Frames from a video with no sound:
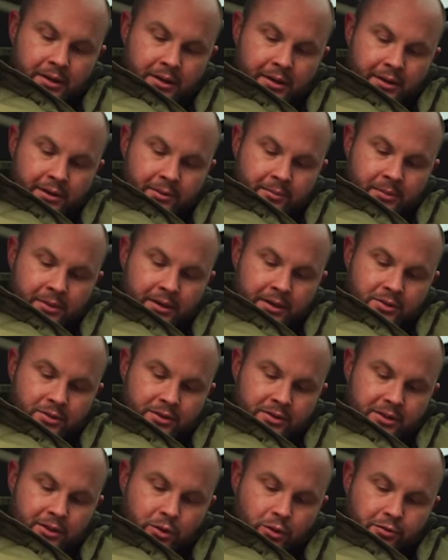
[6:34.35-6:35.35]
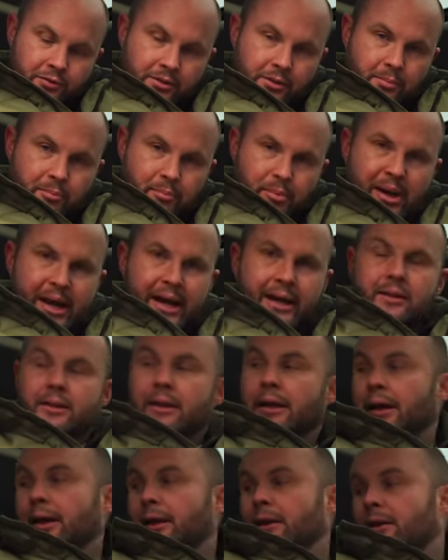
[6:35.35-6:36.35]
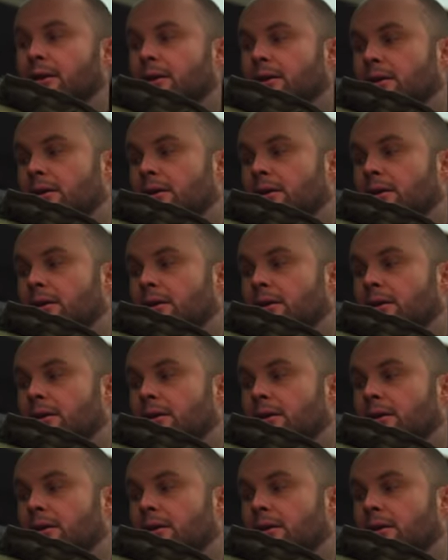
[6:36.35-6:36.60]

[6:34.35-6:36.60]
um, interesting enough, the back then